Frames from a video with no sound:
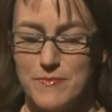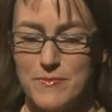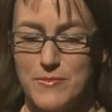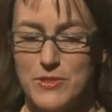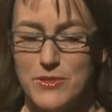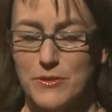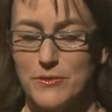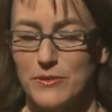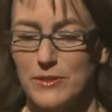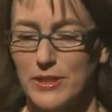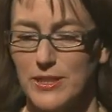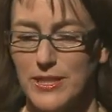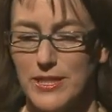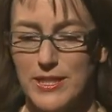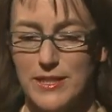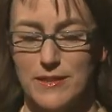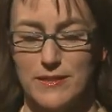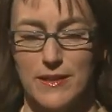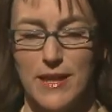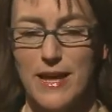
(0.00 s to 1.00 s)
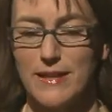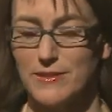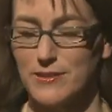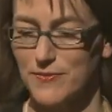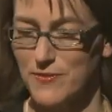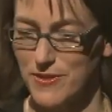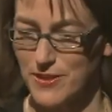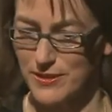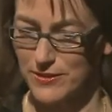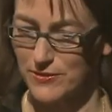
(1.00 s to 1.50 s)
Certainly, lots
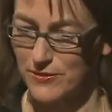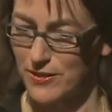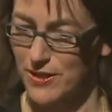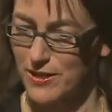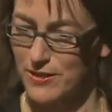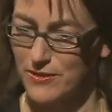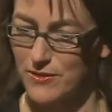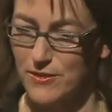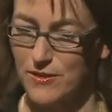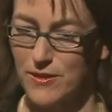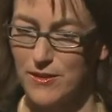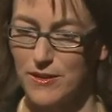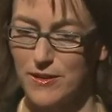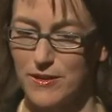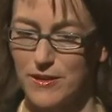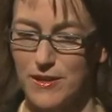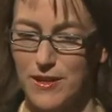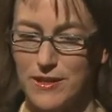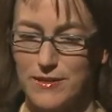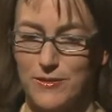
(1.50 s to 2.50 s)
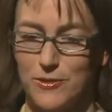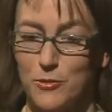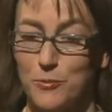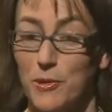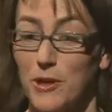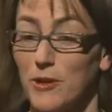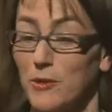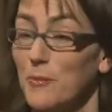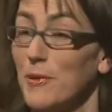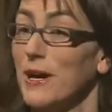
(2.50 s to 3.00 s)
of things can
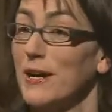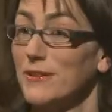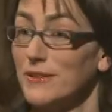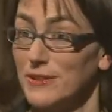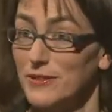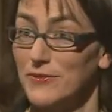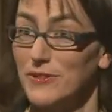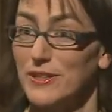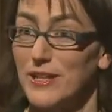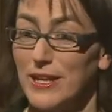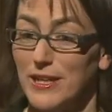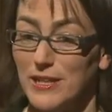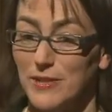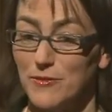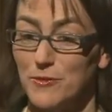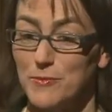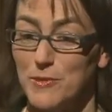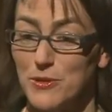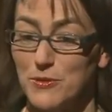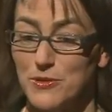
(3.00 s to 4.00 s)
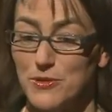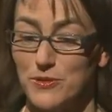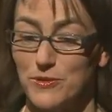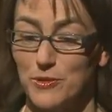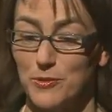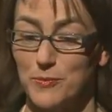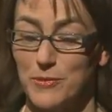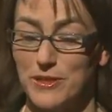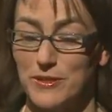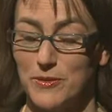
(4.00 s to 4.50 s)
spark positive and negative
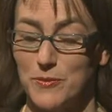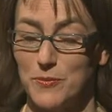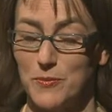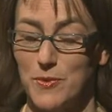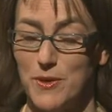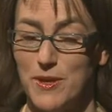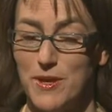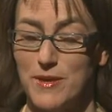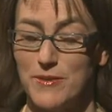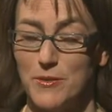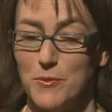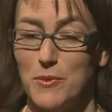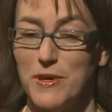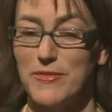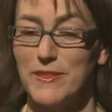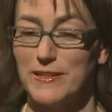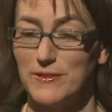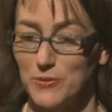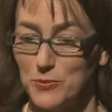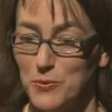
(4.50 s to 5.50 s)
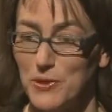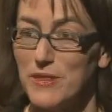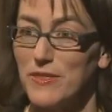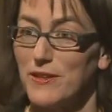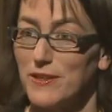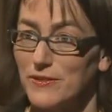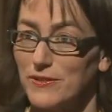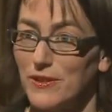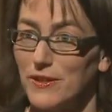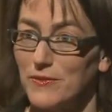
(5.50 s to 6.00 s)
emotions, but the one that's with
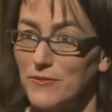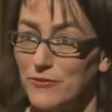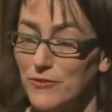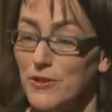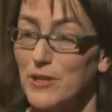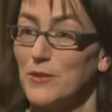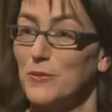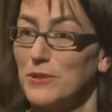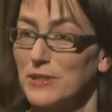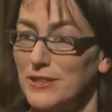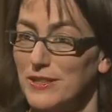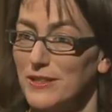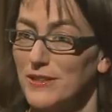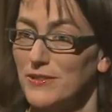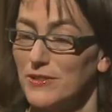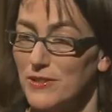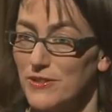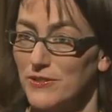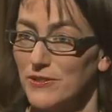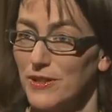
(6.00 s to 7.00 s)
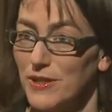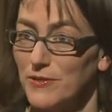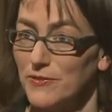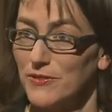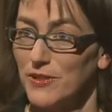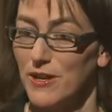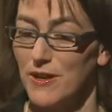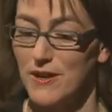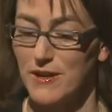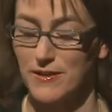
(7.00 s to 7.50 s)
us frequently is our
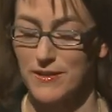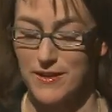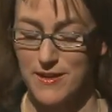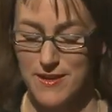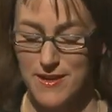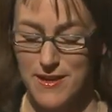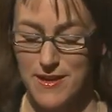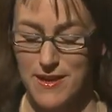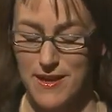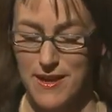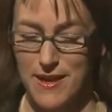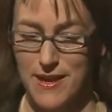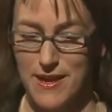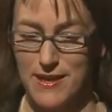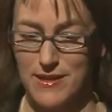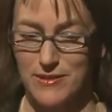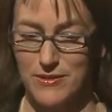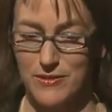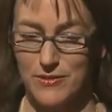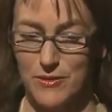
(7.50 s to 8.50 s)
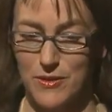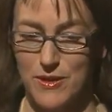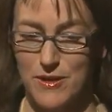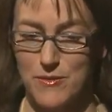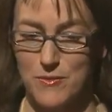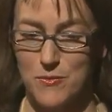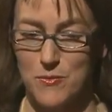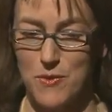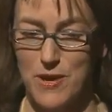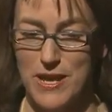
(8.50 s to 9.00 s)
self-talk. And
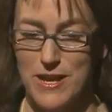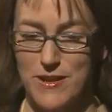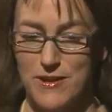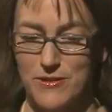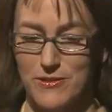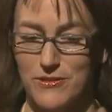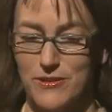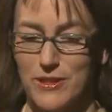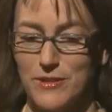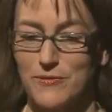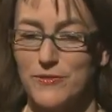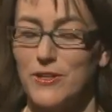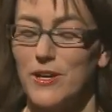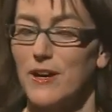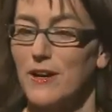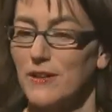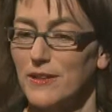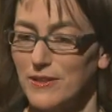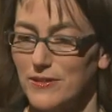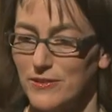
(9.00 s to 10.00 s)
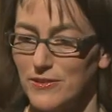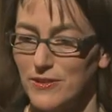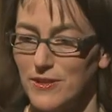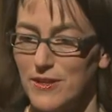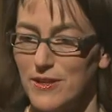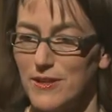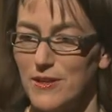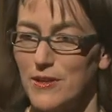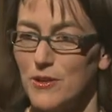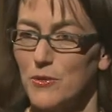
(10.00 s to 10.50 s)
when our self-talk is
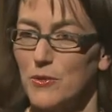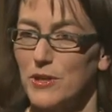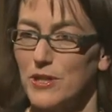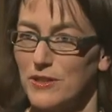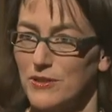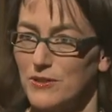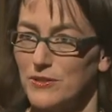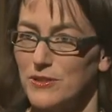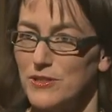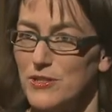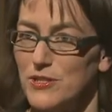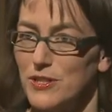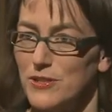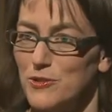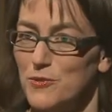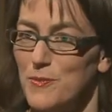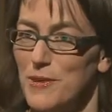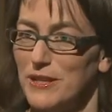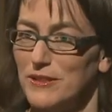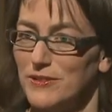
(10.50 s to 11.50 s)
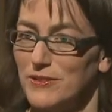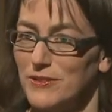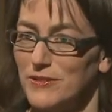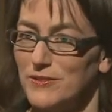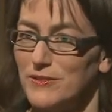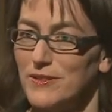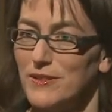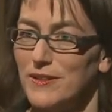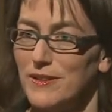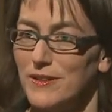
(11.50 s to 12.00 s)
critical and judgmental,